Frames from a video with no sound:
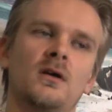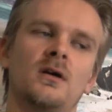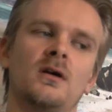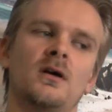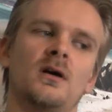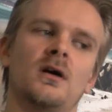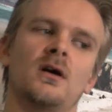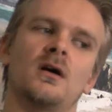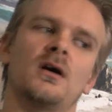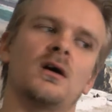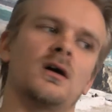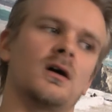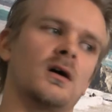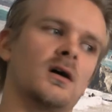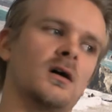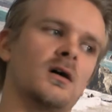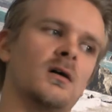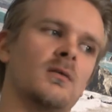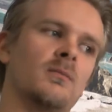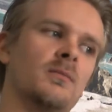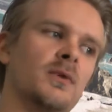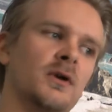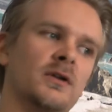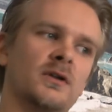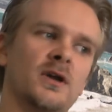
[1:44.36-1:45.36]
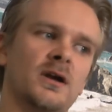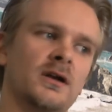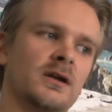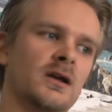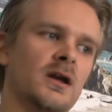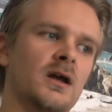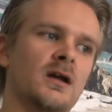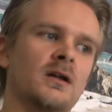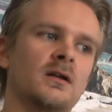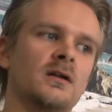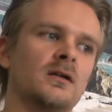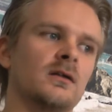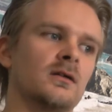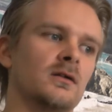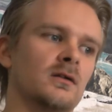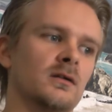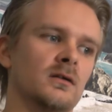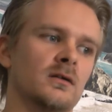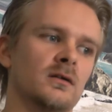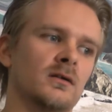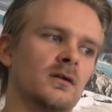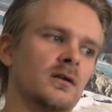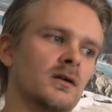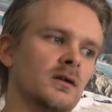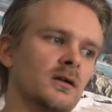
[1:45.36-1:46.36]
But again,
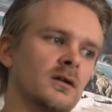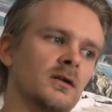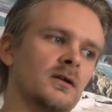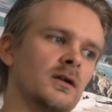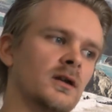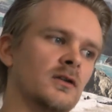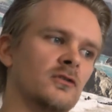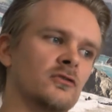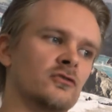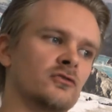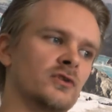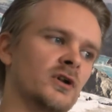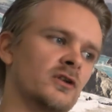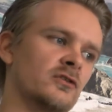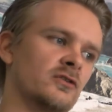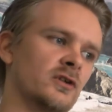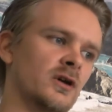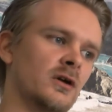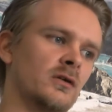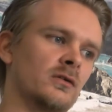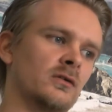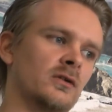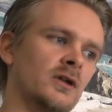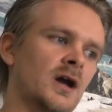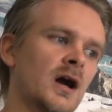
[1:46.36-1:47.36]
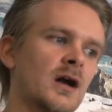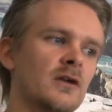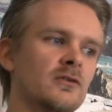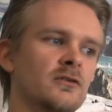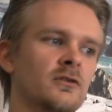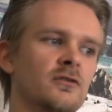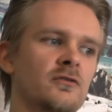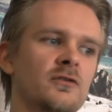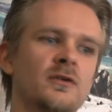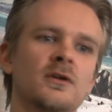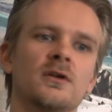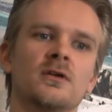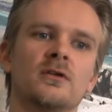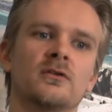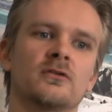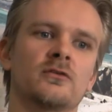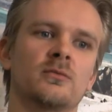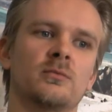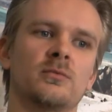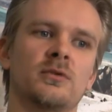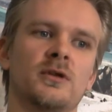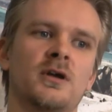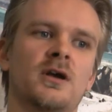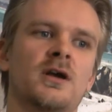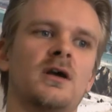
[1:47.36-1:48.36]
can stretch how nice it feels to
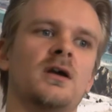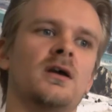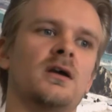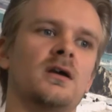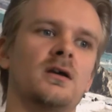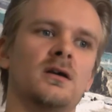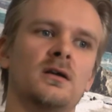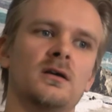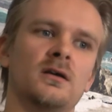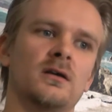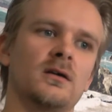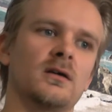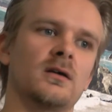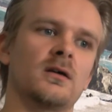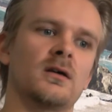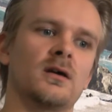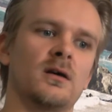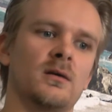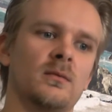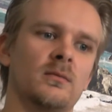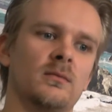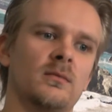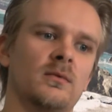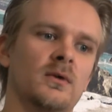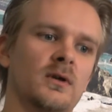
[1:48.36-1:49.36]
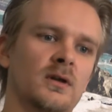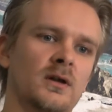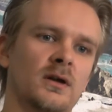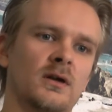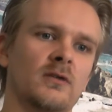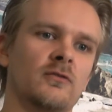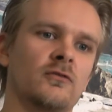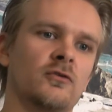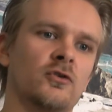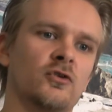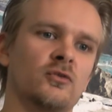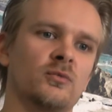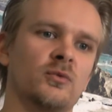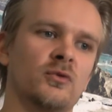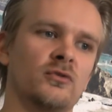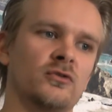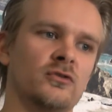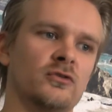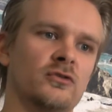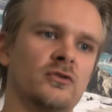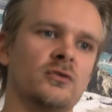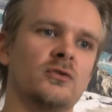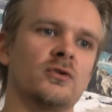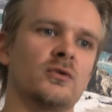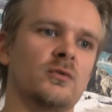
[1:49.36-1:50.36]
play. Like a
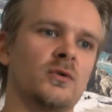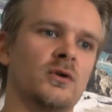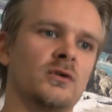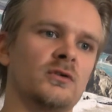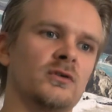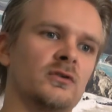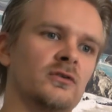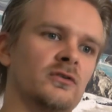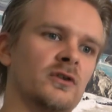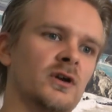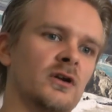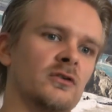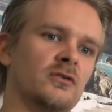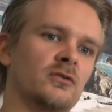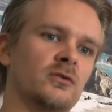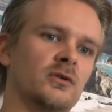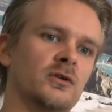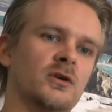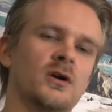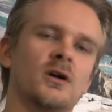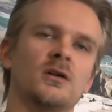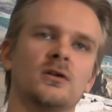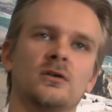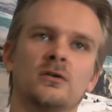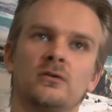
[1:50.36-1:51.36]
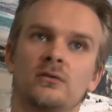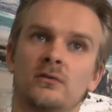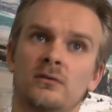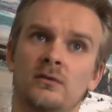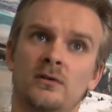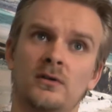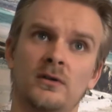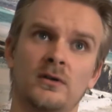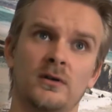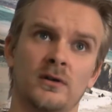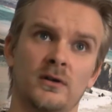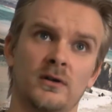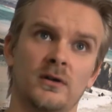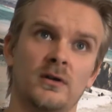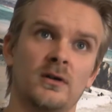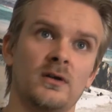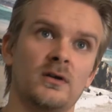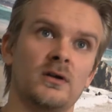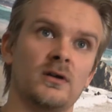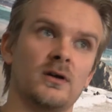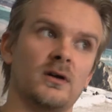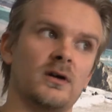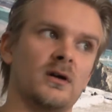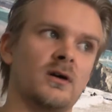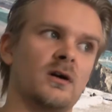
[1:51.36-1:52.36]
first-person shooter where there's actually color,
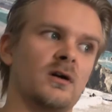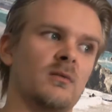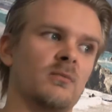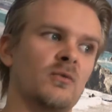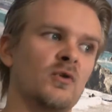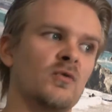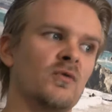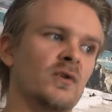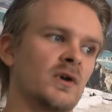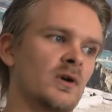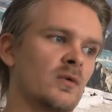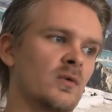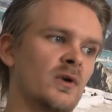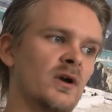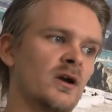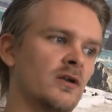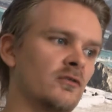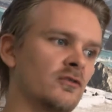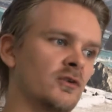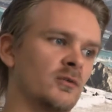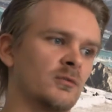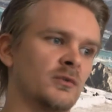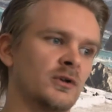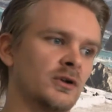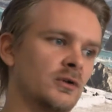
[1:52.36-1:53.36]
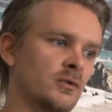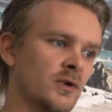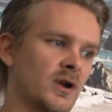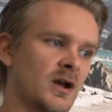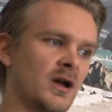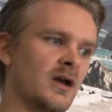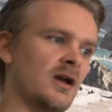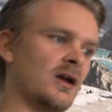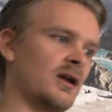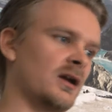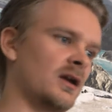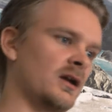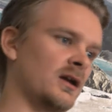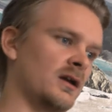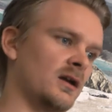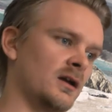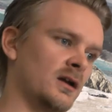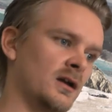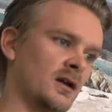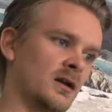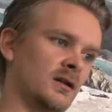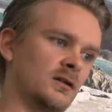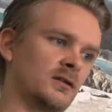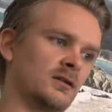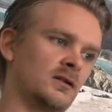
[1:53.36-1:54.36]
moving away from the gray
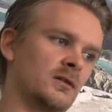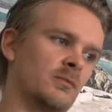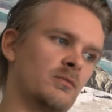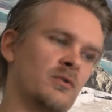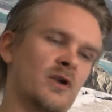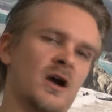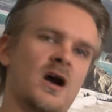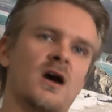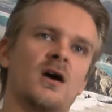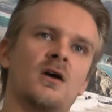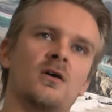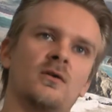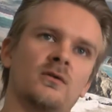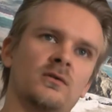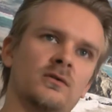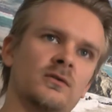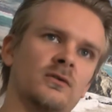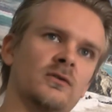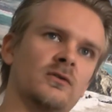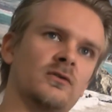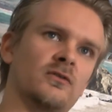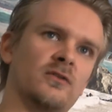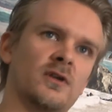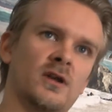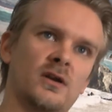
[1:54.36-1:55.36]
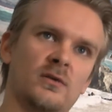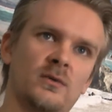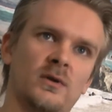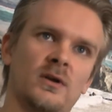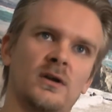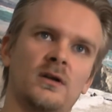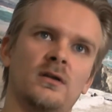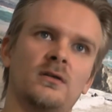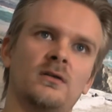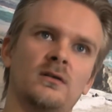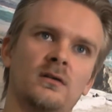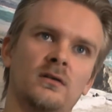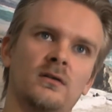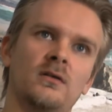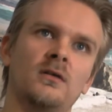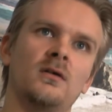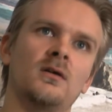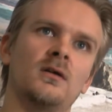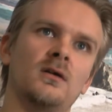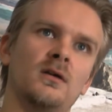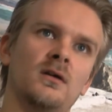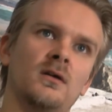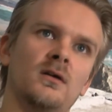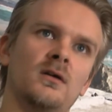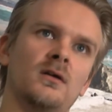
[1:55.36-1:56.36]
and the brown saturated.
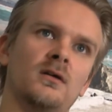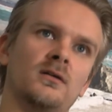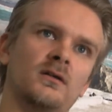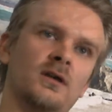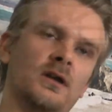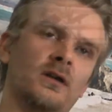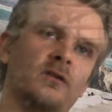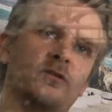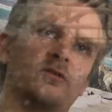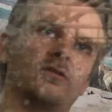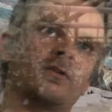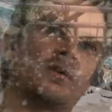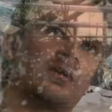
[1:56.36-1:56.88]
That is